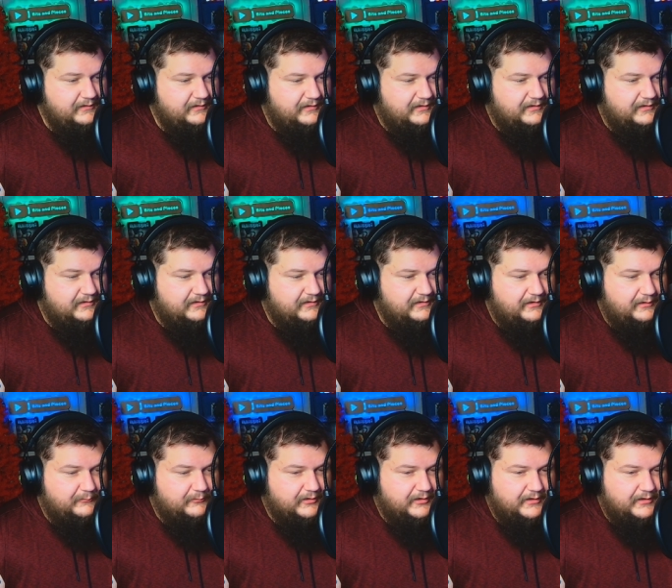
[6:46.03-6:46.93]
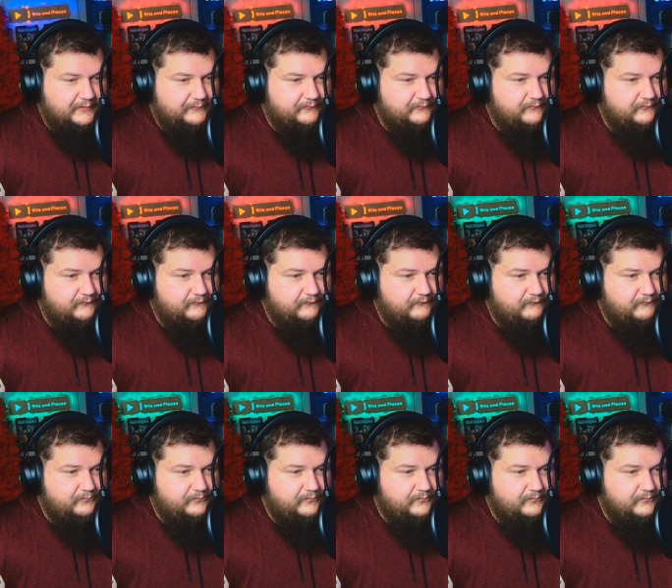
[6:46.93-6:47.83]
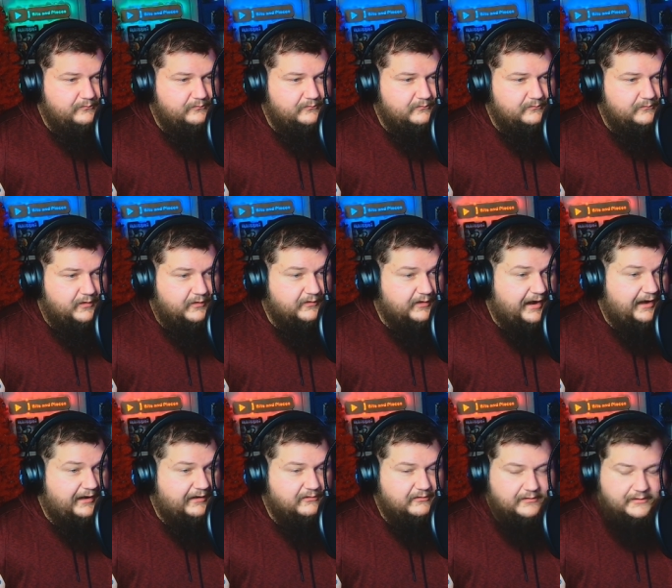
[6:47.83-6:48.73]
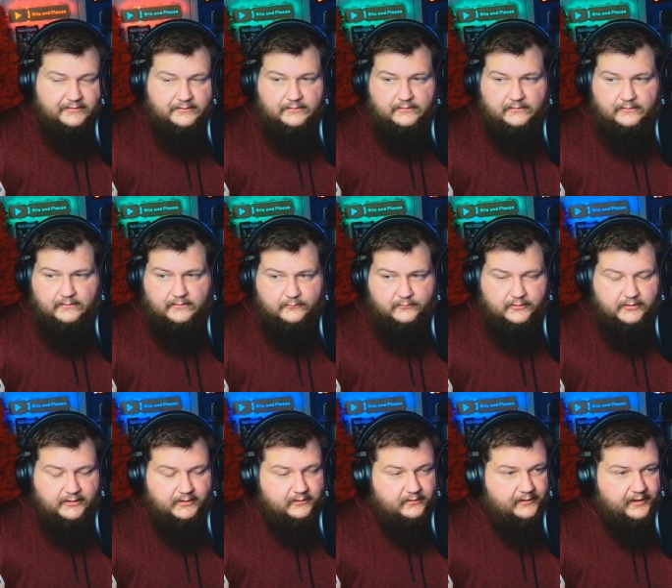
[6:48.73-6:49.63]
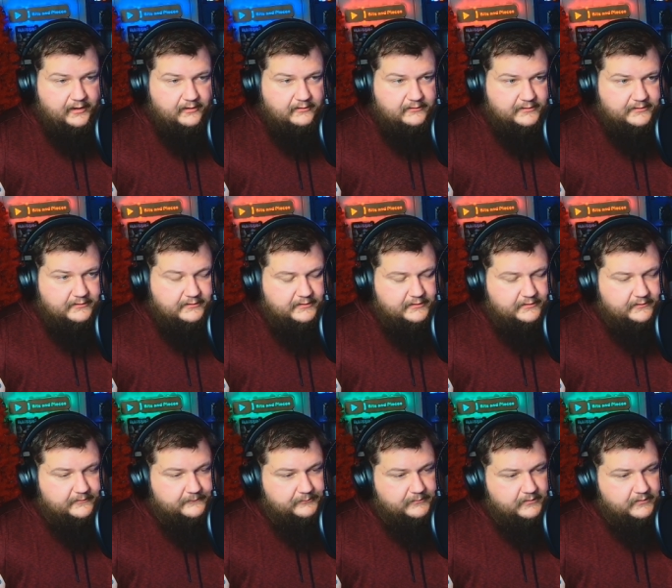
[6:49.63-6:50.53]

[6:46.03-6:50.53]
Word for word: Uh, I'm gonna get annihilated. I'm gonna get annihilated here.